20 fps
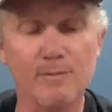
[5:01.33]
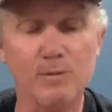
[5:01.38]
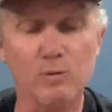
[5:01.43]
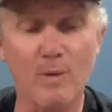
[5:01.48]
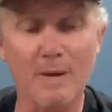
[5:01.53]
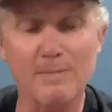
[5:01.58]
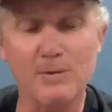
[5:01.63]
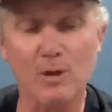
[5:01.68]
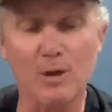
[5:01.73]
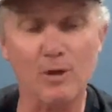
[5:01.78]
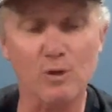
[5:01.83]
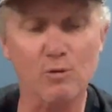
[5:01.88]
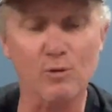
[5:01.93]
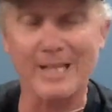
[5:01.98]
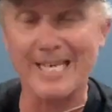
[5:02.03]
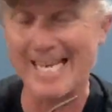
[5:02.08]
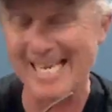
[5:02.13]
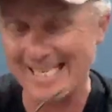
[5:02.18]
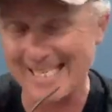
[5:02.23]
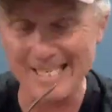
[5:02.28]
website's
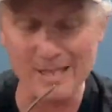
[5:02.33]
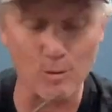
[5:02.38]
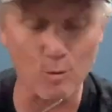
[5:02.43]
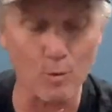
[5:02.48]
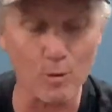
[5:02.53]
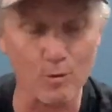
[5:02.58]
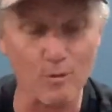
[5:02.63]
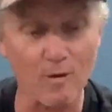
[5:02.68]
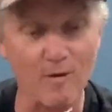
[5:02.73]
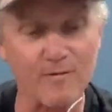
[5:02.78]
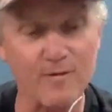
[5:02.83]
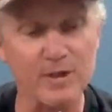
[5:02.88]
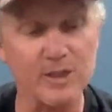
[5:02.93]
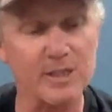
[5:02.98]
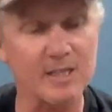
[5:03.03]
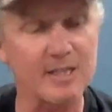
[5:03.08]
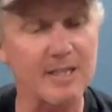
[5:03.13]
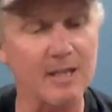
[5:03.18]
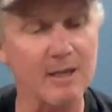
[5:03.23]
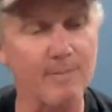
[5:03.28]
really easy to order off. You
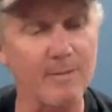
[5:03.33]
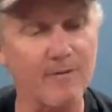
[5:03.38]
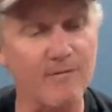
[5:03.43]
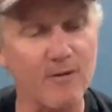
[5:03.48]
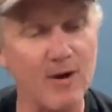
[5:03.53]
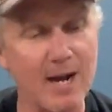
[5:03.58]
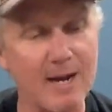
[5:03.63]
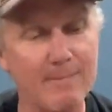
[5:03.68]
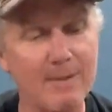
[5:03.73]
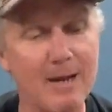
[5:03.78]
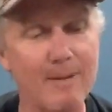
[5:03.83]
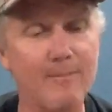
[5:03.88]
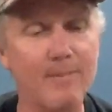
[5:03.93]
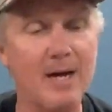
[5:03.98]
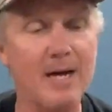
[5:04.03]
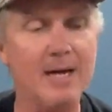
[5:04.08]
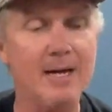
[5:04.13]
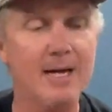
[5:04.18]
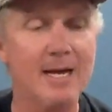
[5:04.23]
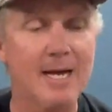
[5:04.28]
just tell them the frame
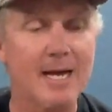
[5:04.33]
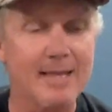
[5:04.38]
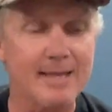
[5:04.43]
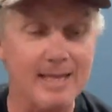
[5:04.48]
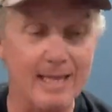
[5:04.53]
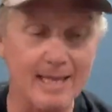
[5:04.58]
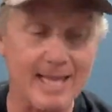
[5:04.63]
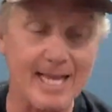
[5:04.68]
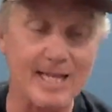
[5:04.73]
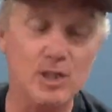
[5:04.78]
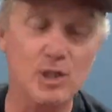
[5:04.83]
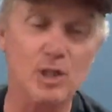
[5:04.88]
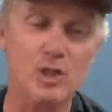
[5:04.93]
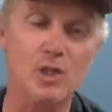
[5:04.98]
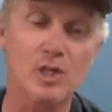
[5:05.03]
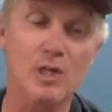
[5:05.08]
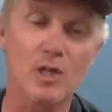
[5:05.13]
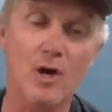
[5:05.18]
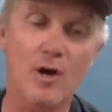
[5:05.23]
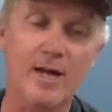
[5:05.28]
number, the lens
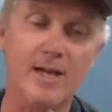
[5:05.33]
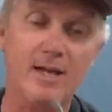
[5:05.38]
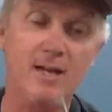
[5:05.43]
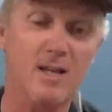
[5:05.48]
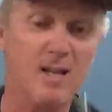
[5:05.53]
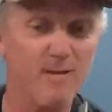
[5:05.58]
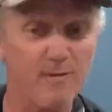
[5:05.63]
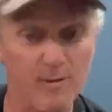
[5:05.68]
that you like, if